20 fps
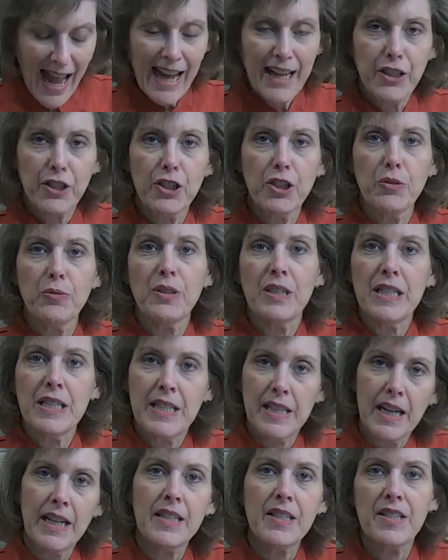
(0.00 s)
And
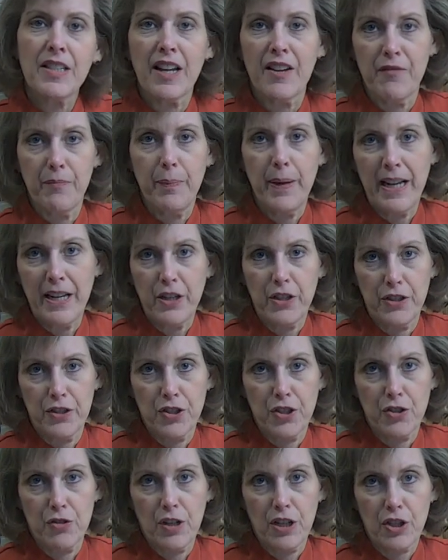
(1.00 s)
gluten does give baked
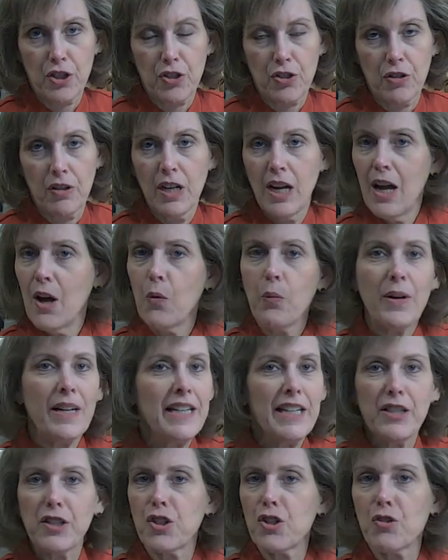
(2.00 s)
good structure. We
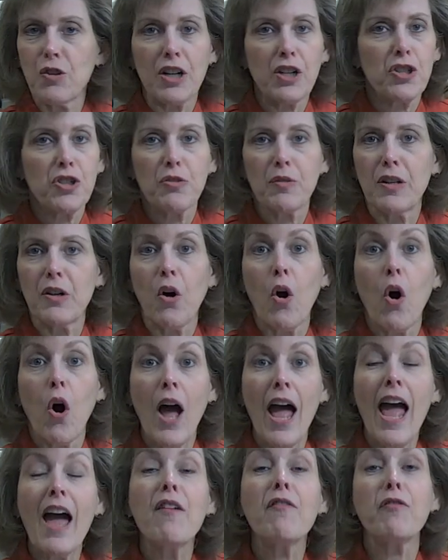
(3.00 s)
need structure in
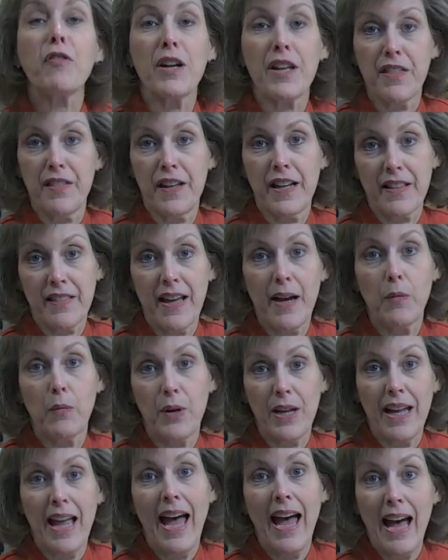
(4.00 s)
everything that
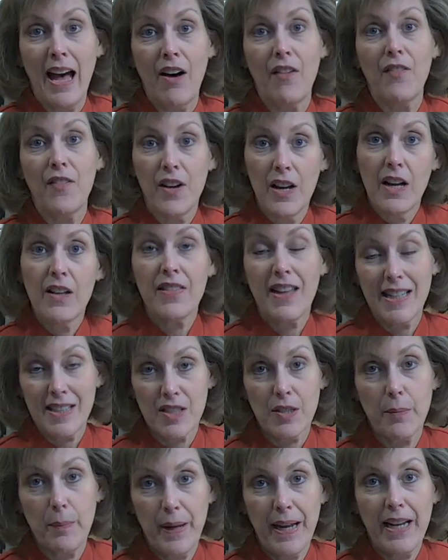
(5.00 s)
we have
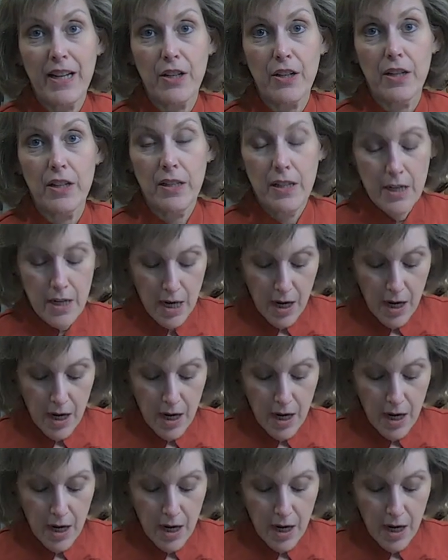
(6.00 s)
that's a baked good.